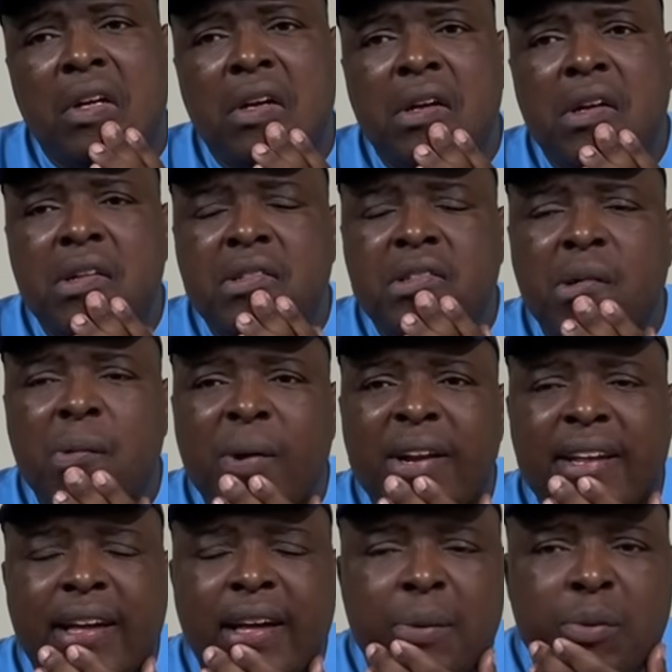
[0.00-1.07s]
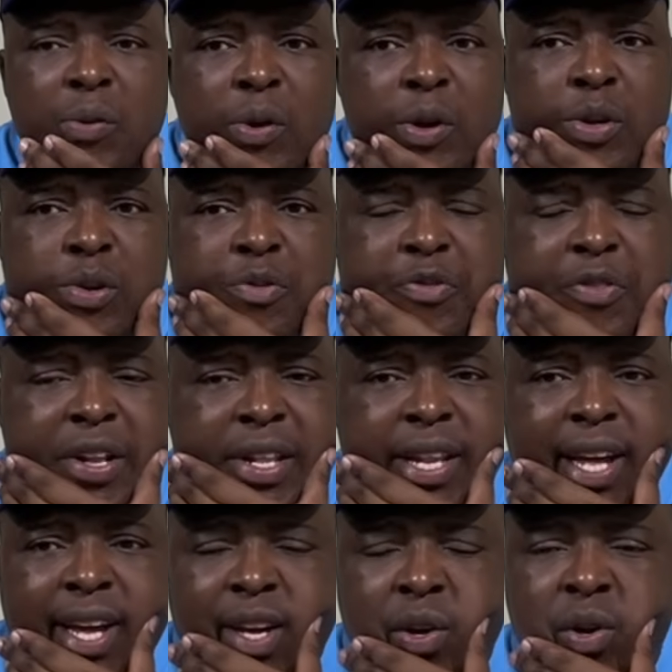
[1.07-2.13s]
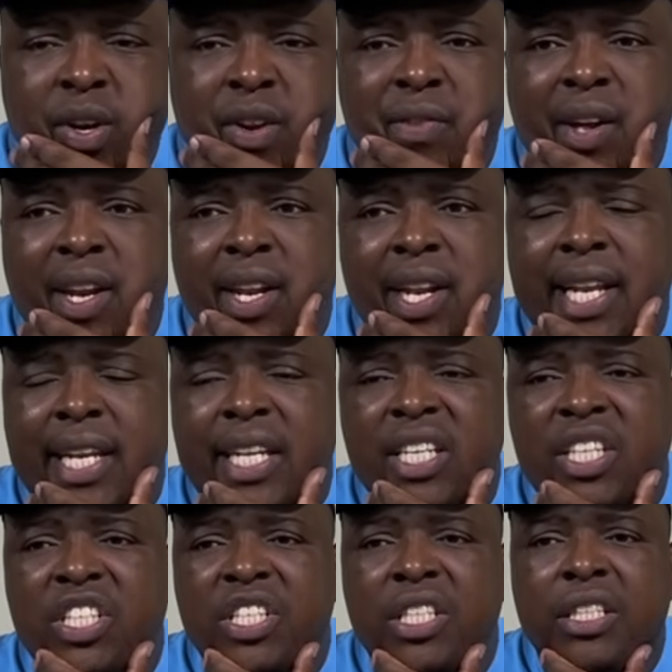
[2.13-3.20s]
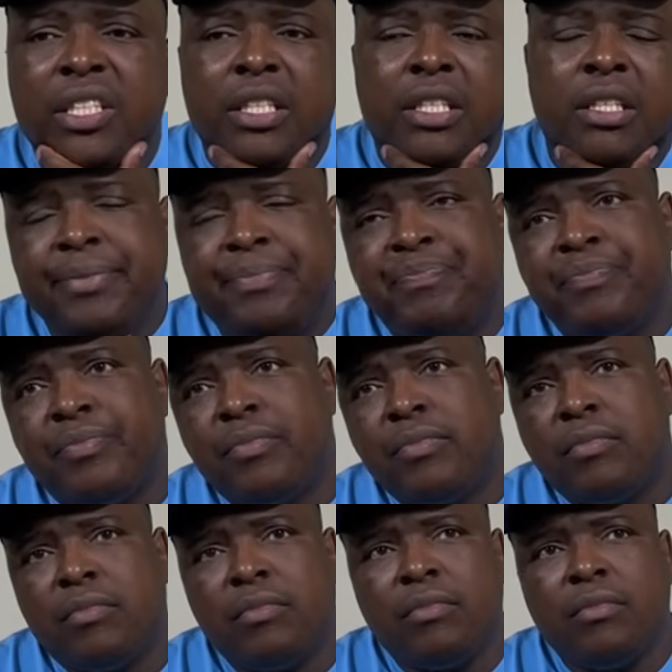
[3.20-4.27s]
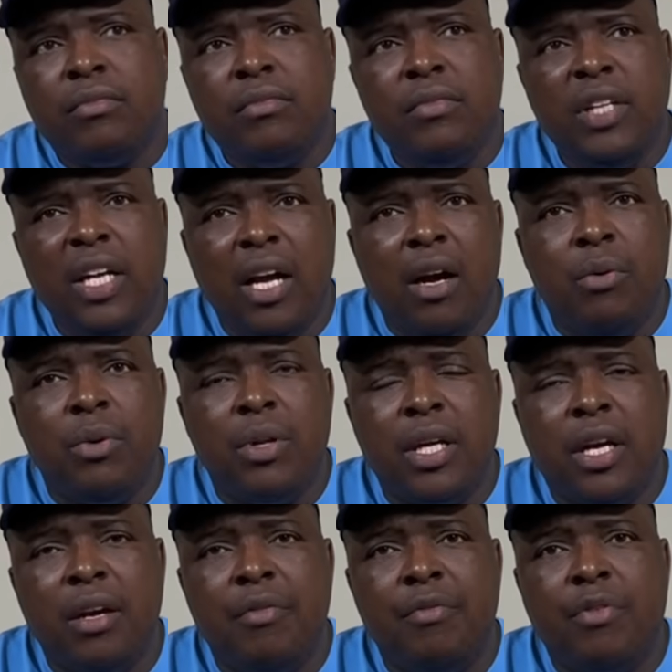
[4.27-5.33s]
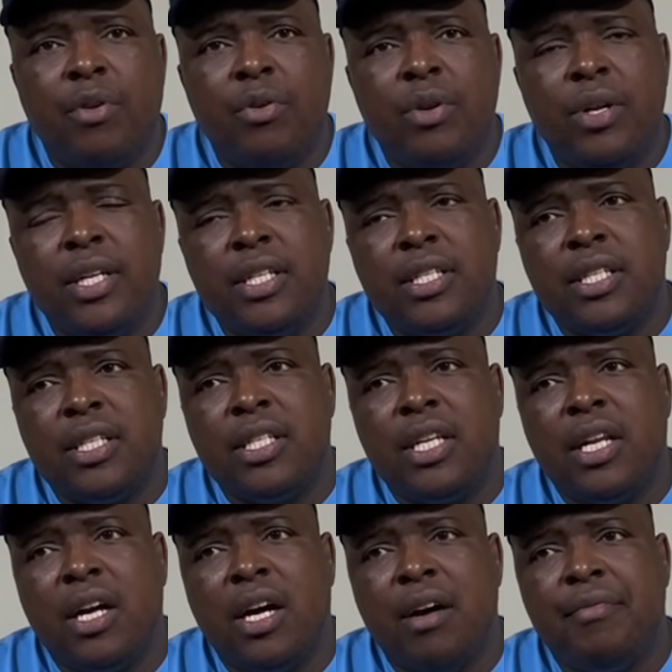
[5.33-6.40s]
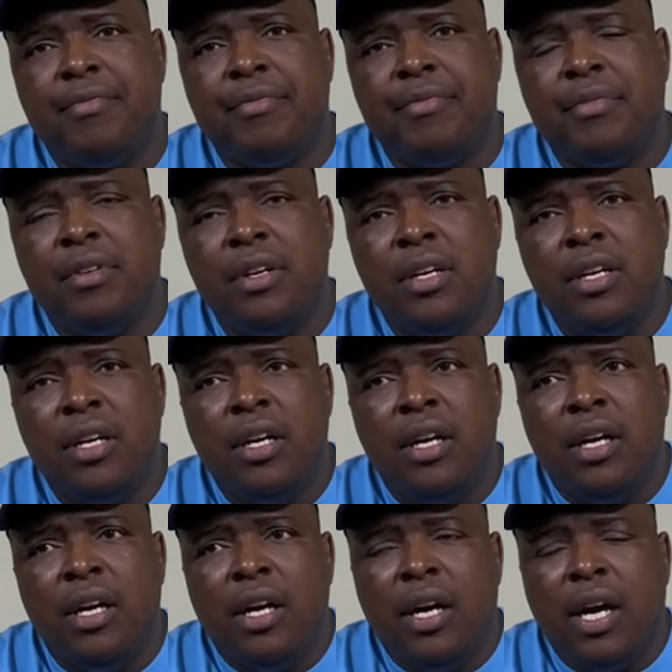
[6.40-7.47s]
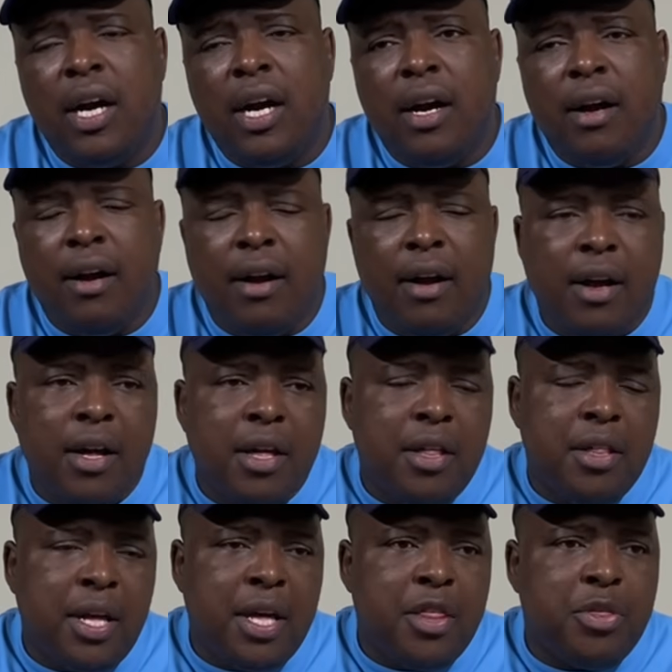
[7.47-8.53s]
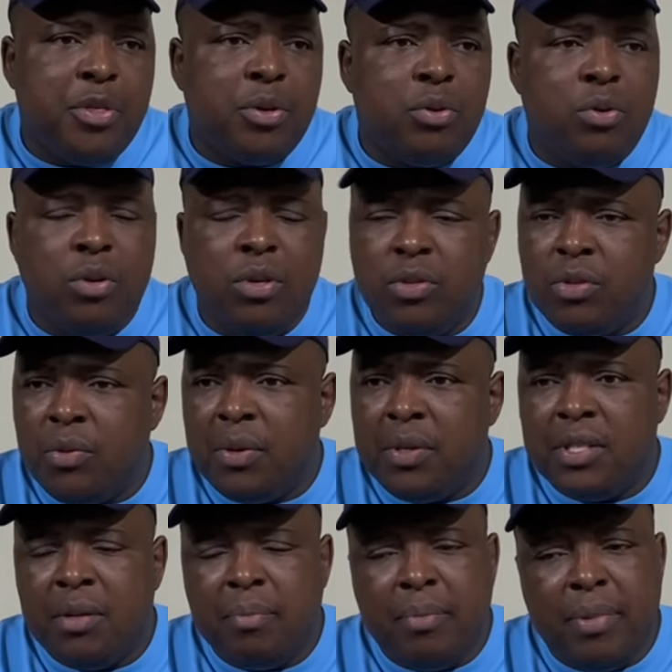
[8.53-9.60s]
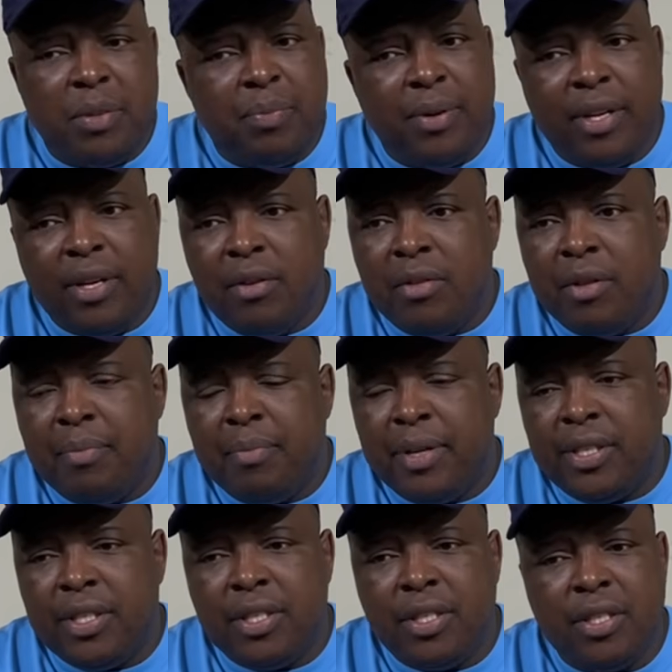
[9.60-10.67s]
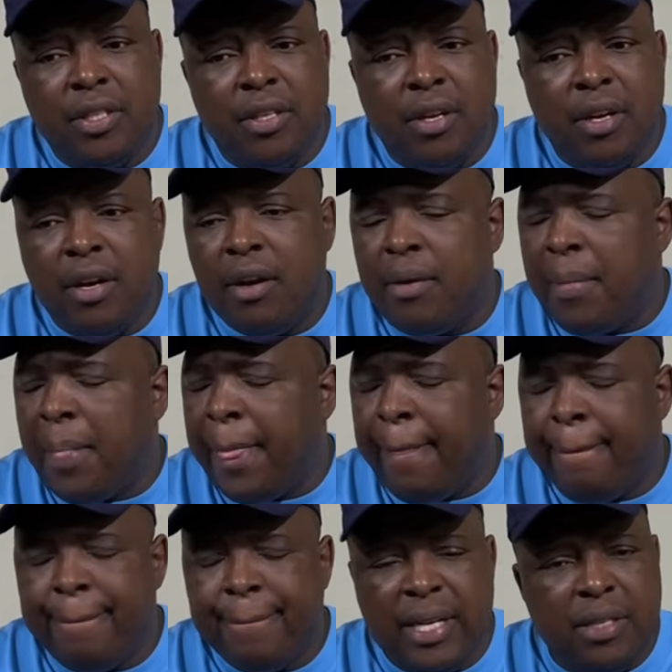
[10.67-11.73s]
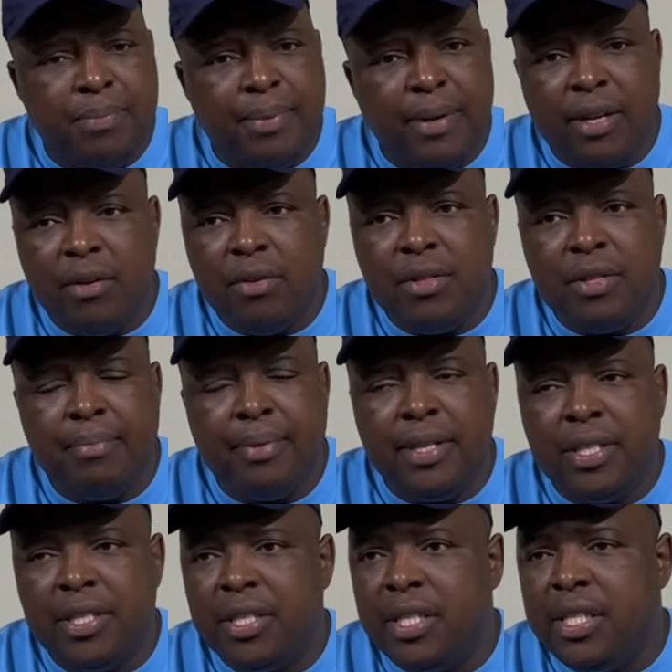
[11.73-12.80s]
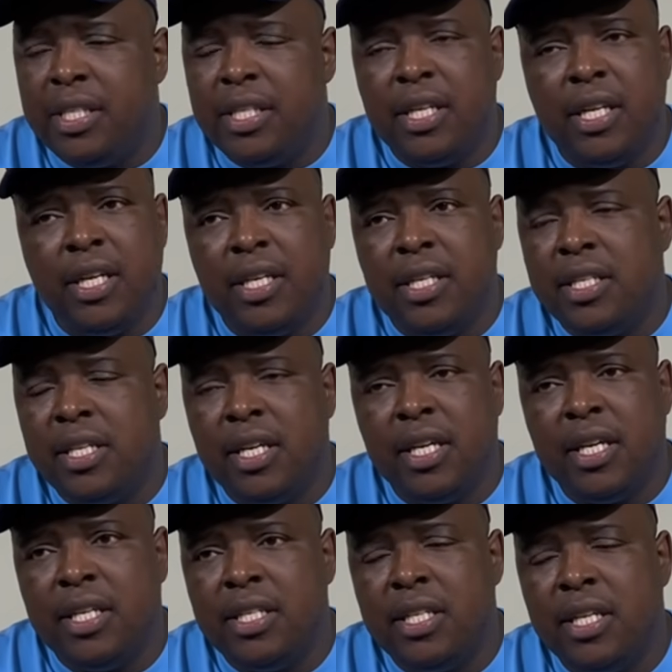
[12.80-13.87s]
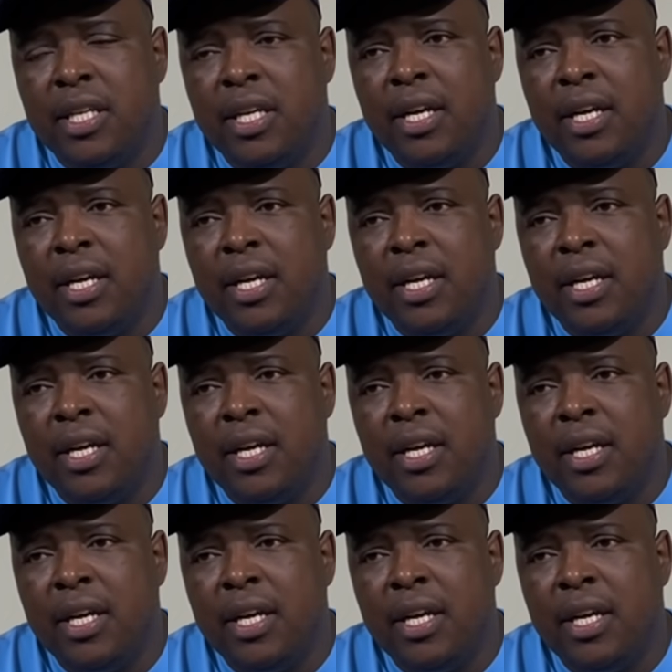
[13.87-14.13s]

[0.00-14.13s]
It's the one game where you felt like he could have had a clean sheet. I will give Ronan a 6.5. I thought Kuliso was the best player on the pitch. Best player on the pitch, easily, easily, easily.